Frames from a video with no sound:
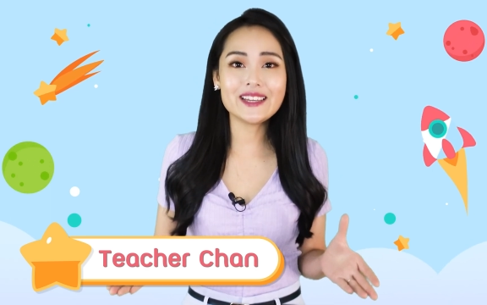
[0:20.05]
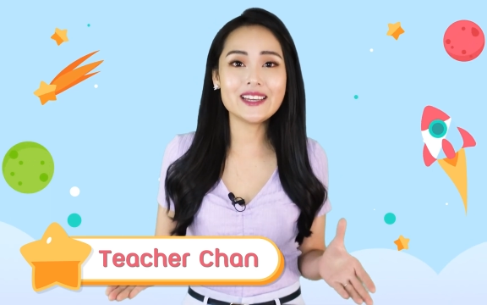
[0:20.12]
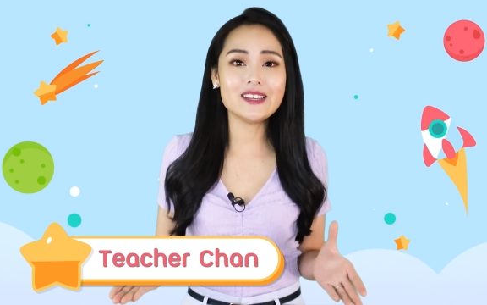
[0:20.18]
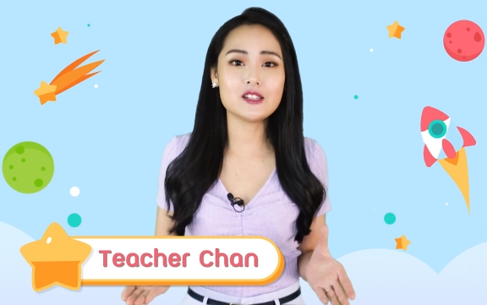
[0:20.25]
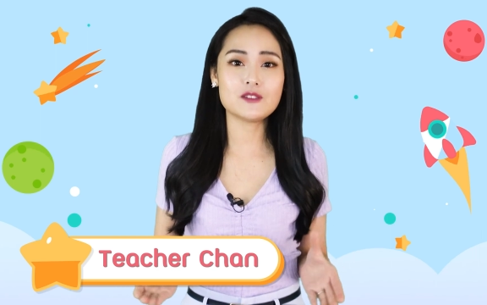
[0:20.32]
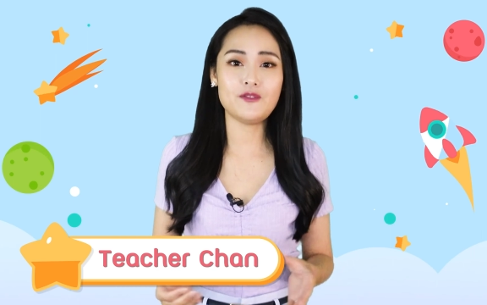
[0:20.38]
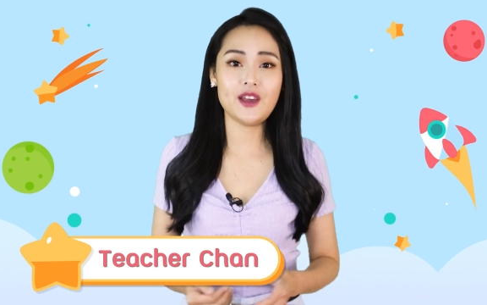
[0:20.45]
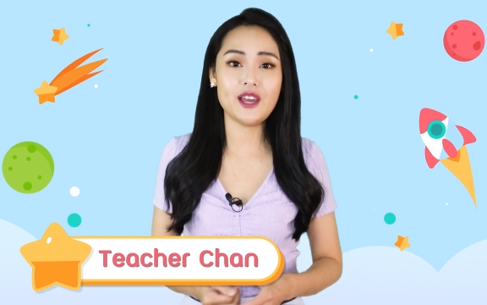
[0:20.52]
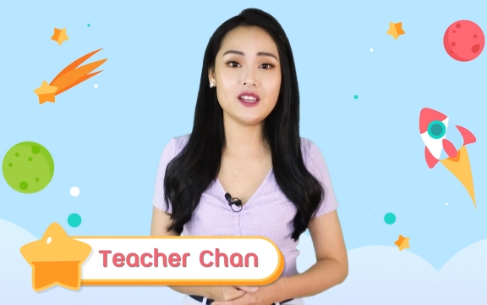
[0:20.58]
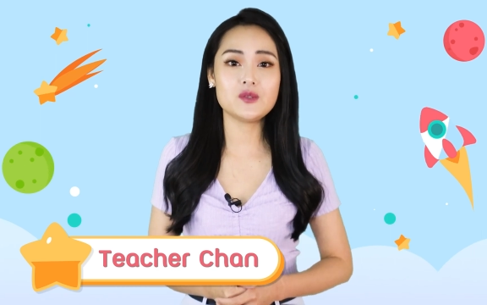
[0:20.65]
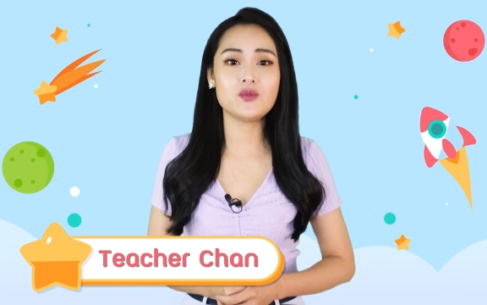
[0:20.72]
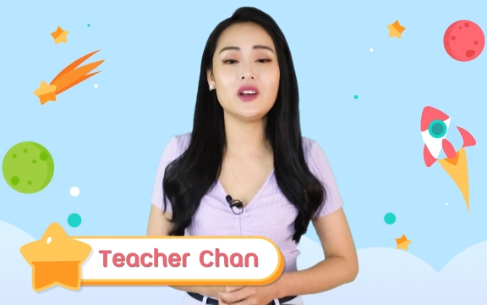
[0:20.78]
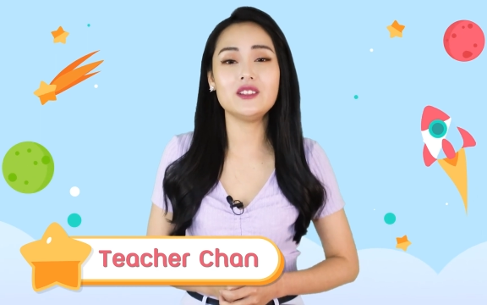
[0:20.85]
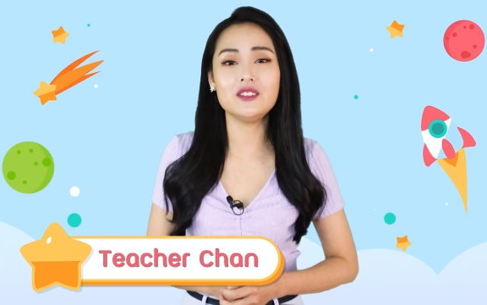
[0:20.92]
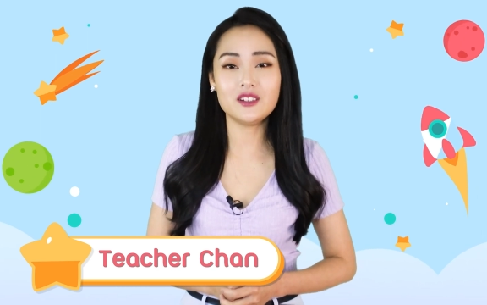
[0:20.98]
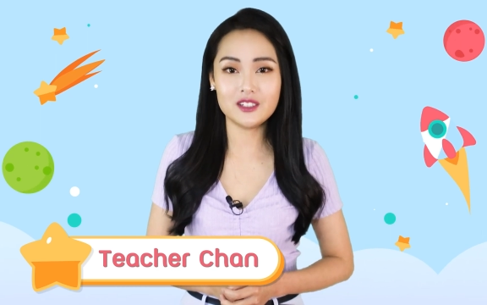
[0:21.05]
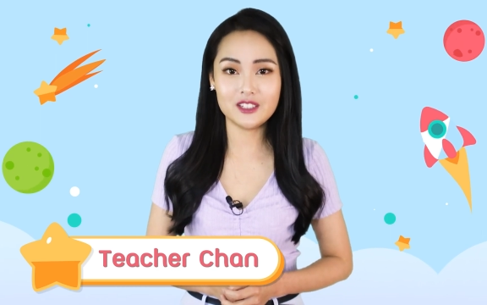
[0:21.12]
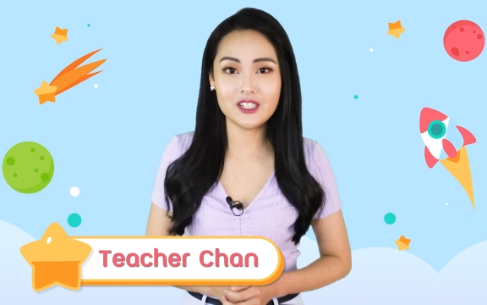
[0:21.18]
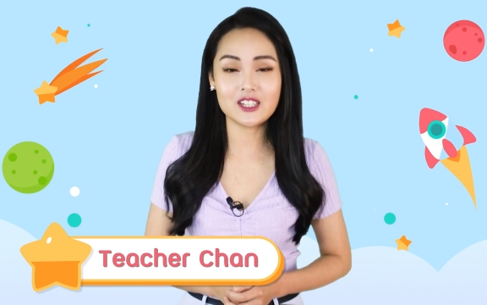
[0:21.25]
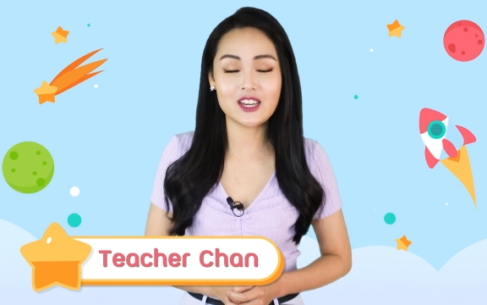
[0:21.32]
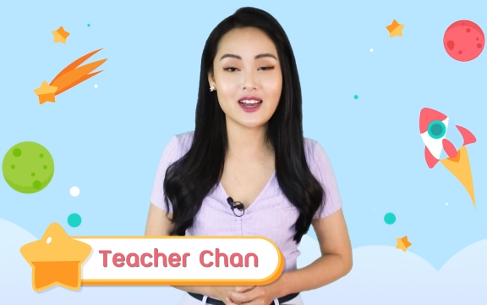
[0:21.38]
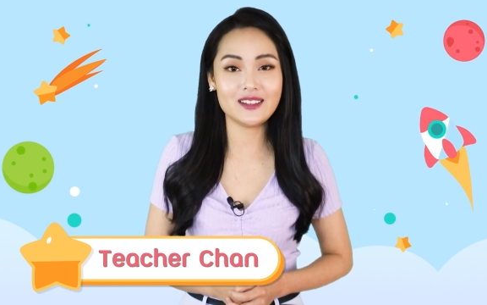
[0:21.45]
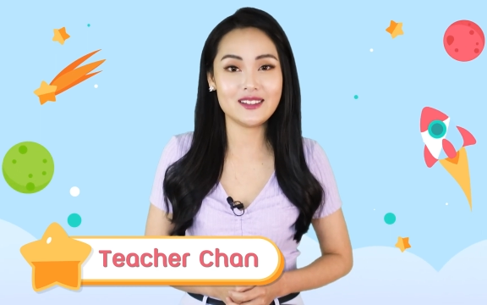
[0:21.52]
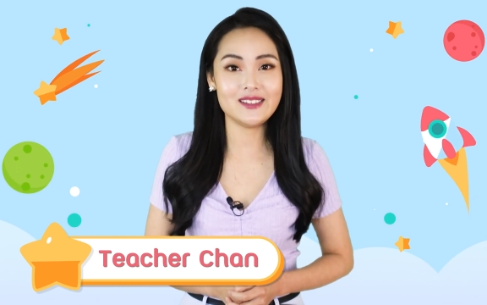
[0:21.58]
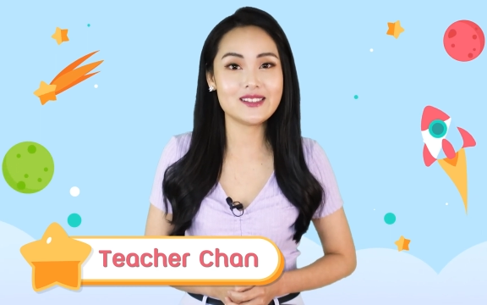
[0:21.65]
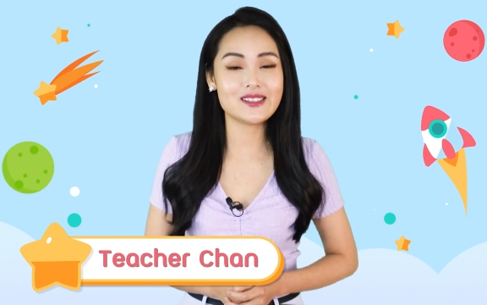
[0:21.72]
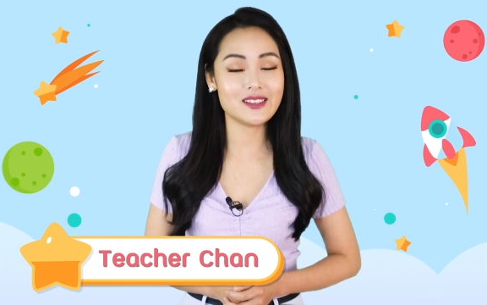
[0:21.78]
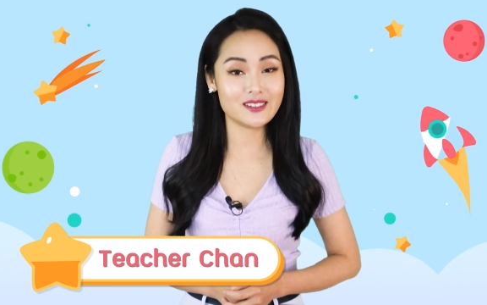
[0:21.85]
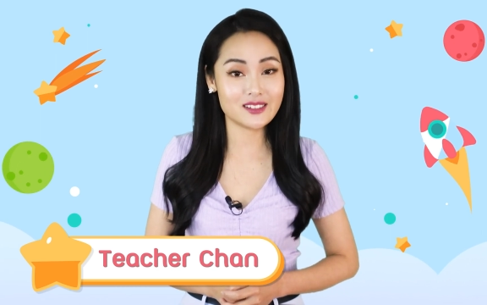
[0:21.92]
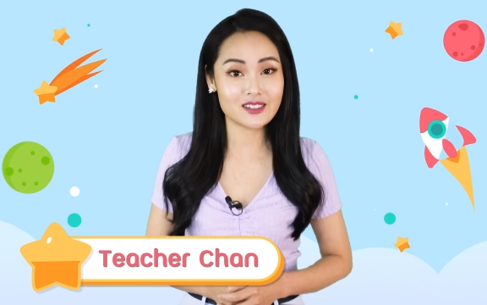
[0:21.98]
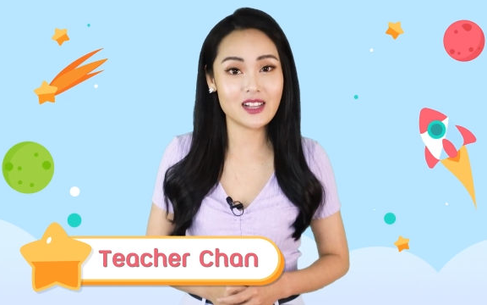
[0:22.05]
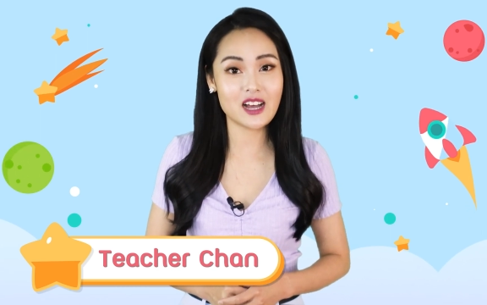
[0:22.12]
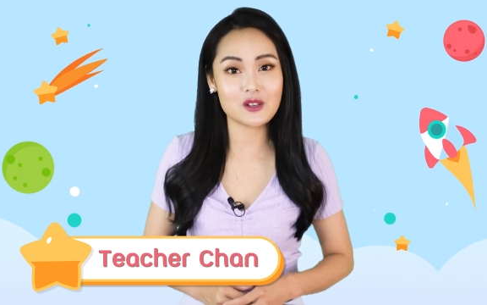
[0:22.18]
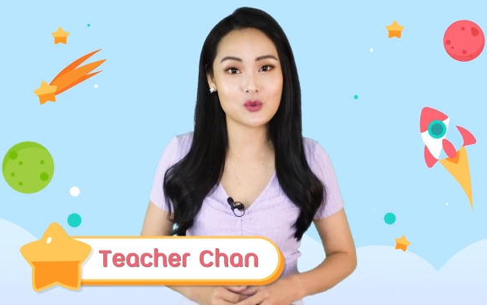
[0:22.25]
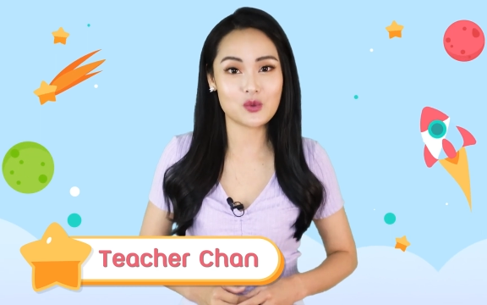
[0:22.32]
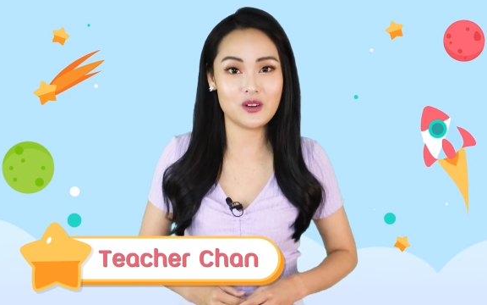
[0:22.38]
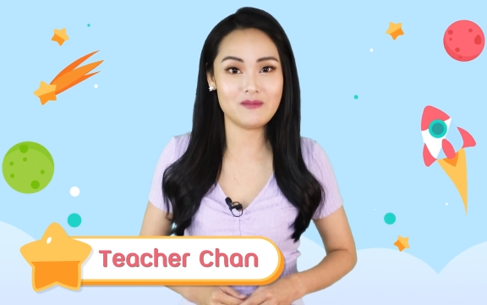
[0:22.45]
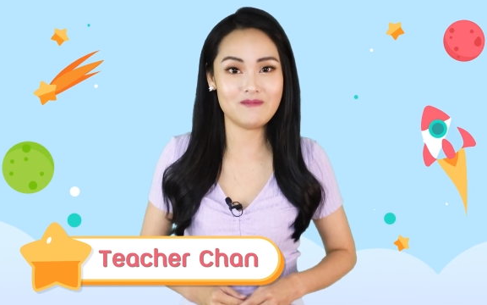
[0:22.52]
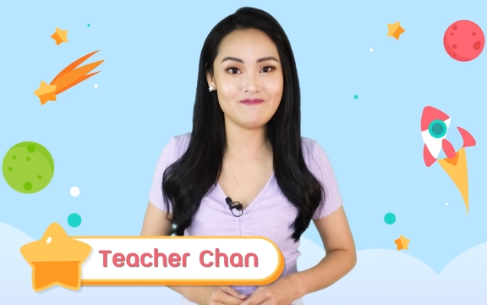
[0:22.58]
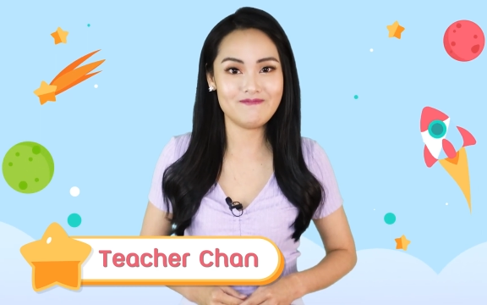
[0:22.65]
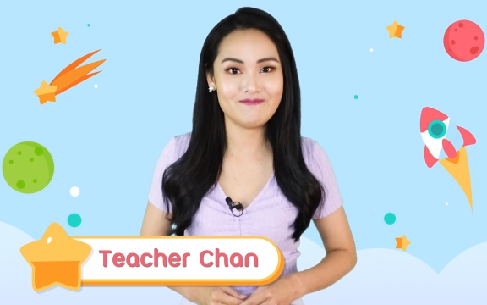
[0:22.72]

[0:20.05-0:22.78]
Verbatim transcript: kids face when learning Chinese in the classroom.